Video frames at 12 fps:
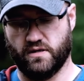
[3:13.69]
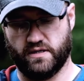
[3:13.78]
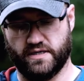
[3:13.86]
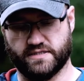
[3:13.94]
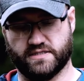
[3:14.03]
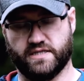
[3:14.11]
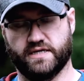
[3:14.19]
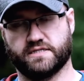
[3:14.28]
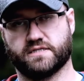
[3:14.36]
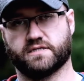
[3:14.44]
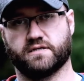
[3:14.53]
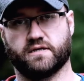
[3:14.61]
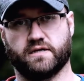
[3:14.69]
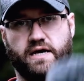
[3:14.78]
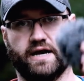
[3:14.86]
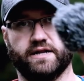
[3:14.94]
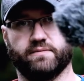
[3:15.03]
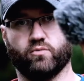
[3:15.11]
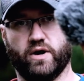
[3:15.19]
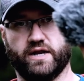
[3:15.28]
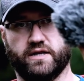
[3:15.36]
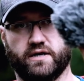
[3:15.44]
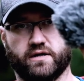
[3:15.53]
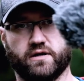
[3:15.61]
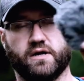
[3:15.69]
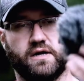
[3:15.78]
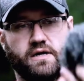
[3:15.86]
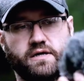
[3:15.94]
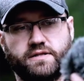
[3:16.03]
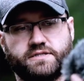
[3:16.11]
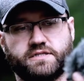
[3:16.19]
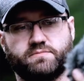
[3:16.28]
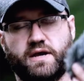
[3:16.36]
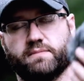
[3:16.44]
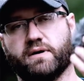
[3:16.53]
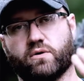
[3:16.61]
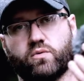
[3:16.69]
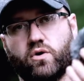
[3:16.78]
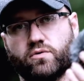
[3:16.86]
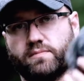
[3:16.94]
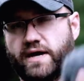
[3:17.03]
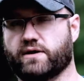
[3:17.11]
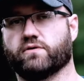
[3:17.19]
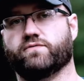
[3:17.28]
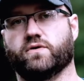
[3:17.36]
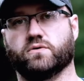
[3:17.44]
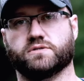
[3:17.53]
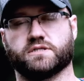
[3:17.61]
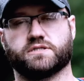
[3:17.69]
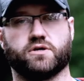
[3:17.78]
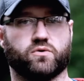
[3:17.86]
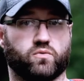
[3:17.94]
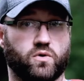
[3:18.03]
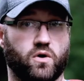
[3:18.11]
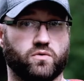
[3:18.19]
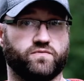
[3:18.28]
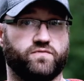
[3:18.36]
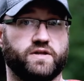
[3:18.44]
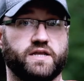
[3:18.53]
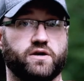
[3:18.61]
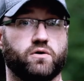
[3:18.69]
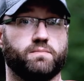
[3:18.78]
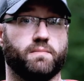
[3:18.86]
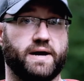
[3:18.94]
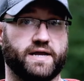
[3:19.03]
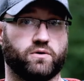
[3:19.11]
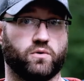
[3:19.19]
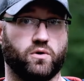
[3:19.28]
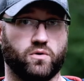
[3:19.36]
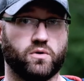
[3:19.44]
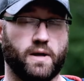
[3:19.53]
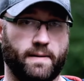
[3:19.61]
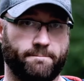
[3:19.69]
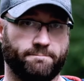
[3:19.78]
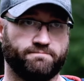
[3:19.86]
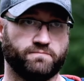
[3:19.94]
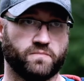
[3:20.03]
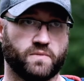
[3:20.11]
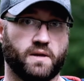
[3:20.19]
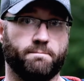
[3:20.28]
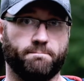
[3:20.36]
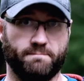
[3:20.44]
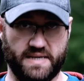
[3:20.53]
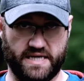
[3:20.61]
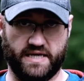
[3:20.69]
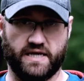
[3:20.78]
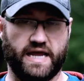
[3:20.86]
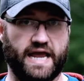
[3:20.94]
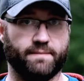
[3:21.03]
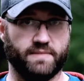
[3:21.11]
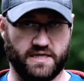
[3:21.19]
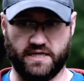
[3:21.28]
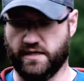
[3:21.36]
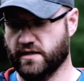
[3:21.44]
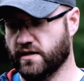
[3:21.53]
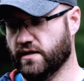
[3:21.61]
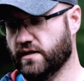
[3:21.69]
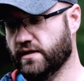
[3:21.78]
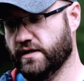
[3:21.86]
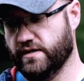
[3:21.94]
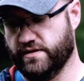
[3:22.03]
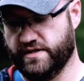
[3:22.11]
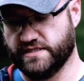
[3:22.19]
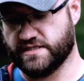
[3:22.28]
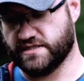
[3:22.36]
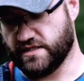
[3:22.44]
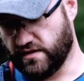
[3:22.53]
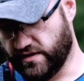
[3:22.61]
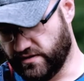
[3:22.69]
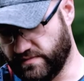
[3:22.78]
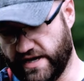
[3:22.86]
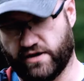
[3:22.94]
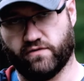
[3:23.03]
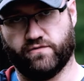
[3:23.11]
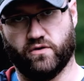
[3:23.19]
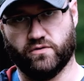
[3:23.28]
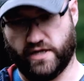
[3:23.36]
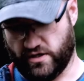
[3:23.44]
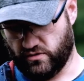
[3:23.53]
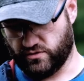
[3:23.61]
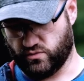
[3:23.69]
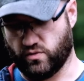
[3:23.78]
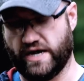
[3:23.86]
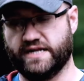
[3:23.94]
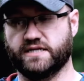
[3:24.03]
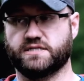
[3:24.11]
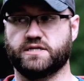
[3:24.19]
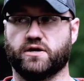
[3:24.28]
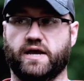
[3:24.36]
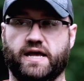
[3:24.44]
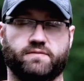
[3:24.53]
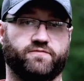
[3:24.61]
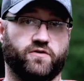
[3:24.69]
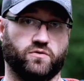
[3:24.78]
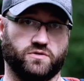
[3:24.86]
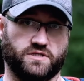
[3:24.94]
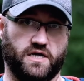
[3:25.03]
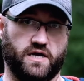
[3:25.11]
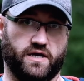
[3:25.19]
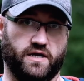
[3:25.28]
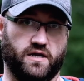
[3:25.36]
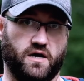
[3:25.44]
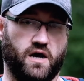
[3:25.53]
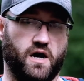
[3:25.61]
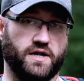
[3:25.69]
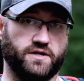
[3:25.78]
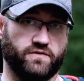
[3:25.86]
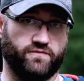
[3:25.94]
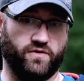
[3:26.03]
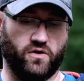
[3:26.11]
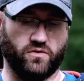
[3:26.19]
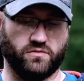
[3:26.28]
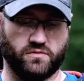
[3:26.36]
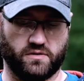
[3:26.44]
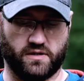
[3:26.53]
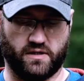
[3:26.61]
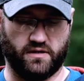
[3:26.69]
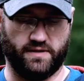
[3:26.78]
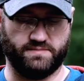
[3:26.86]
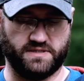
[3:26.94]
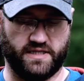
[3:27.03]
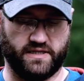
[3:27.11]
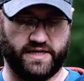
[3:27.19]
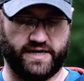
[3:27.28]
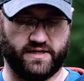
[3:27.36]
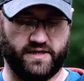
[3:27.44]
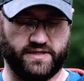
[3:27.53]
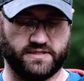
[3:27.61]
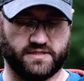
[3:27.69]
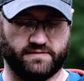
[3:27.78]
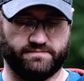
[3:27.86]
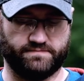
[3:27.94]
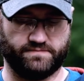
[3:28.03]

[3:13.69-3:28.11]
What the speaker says: is this item right here. This is made by Rode Microphones. It's their Rode Video Micro ME. This is a little microphone that goes right into your headphone socket on your phone. Clips in like this,